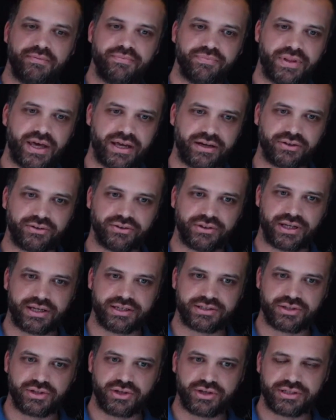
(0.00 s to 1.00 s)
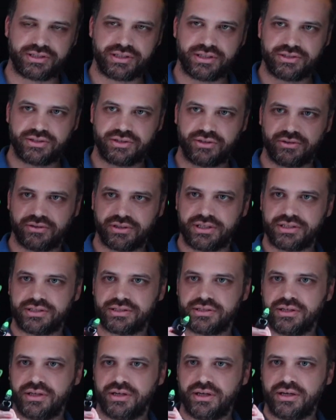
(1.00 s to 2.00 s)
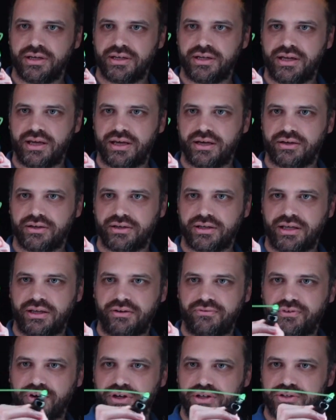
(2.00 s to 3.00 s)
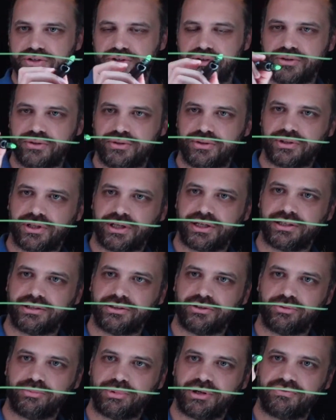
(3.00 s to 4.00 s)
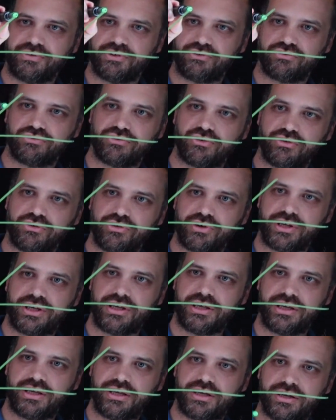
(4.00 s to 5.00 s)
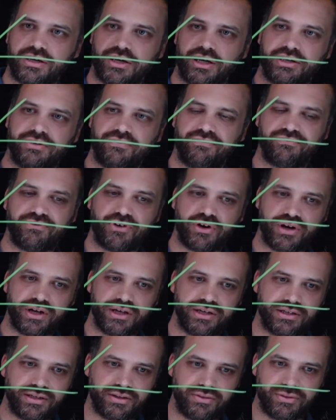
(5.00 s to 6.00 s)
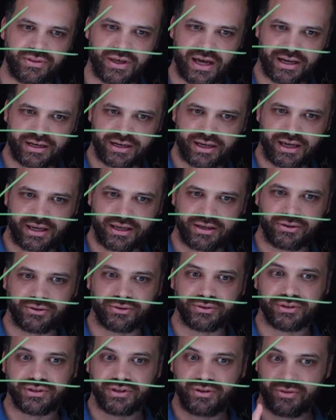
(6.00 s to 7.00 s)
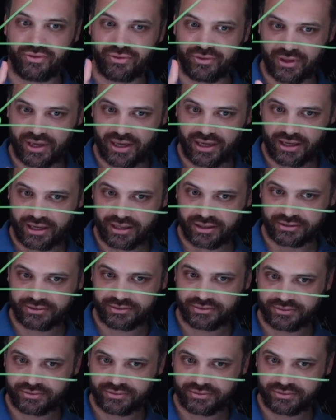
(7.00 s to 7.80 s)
That angle there is 36 degrees. Now, if I do like a little bit of a drawing here, I can find that angle there.